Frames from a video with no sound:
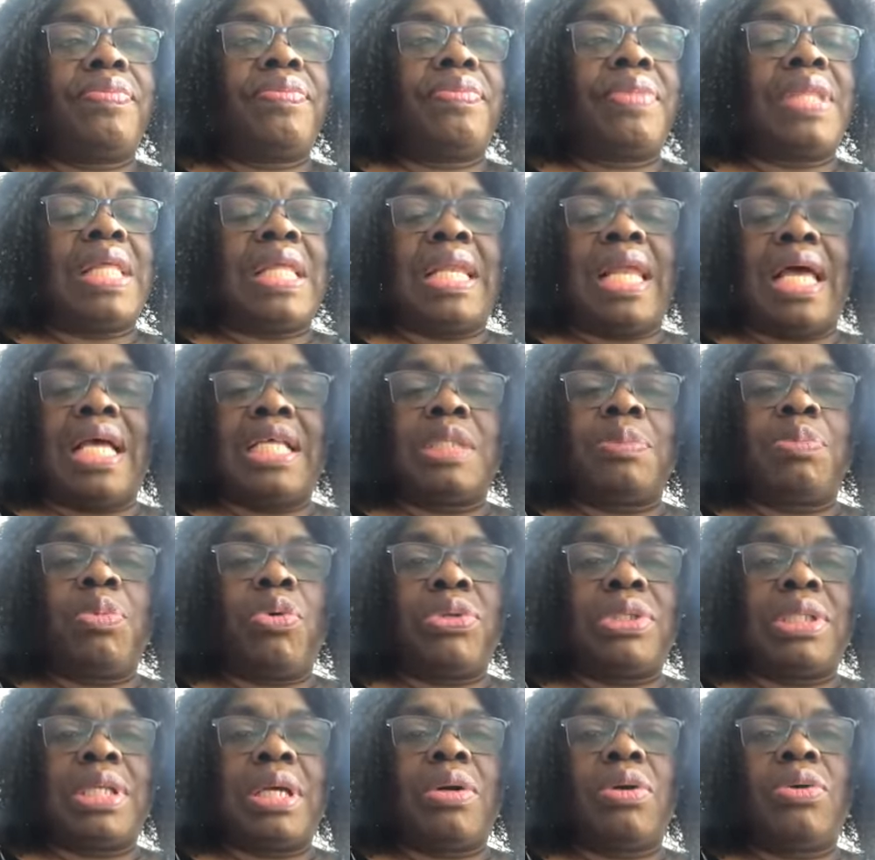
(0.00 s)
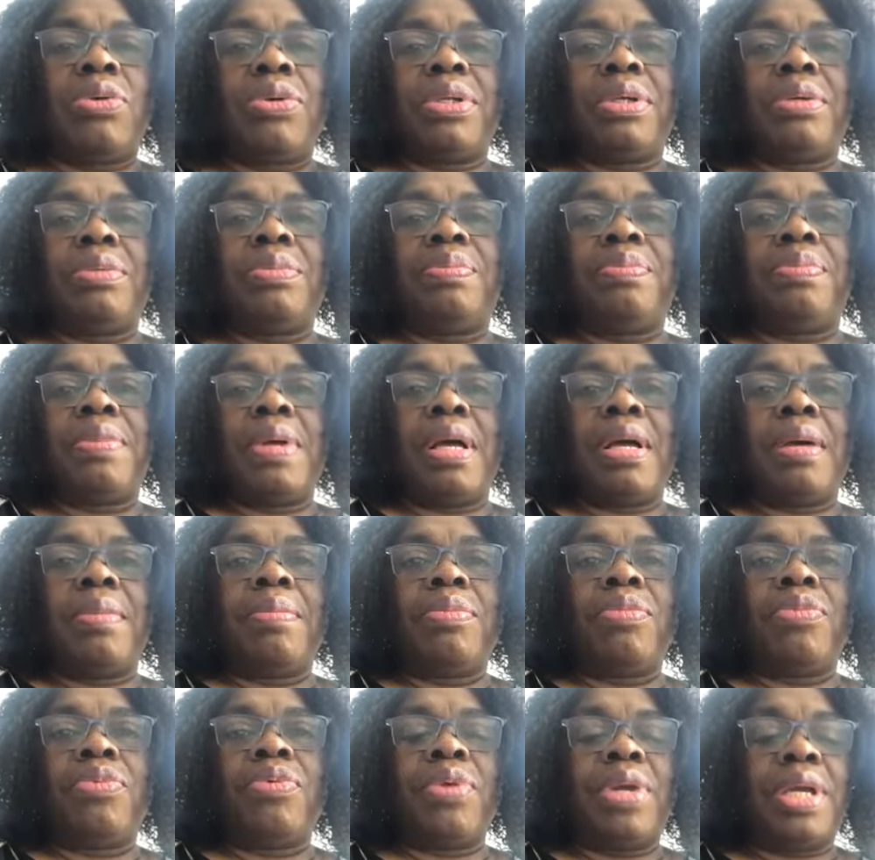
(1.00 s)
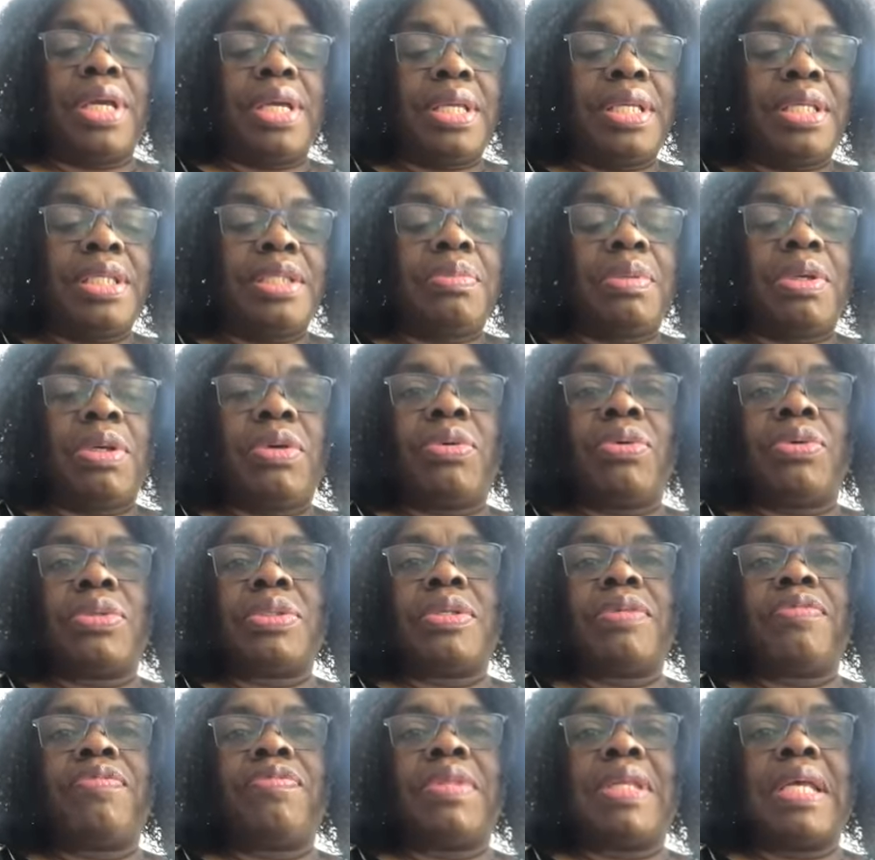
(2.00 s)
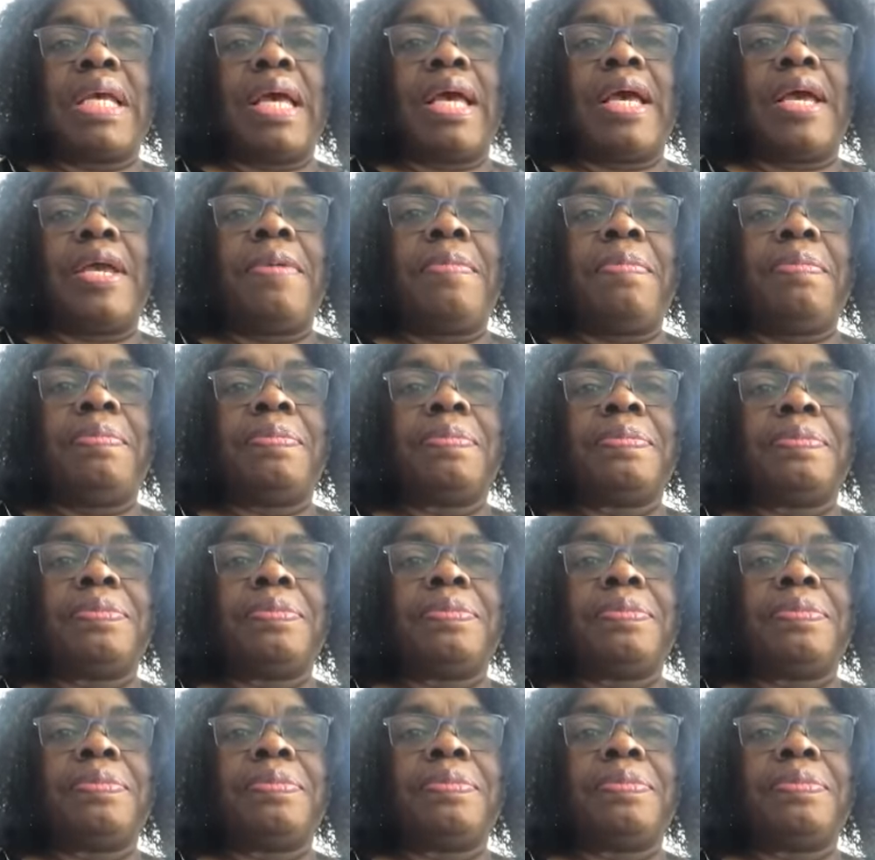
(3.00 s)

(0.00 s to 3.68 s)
the last point I'm going to raise because of time,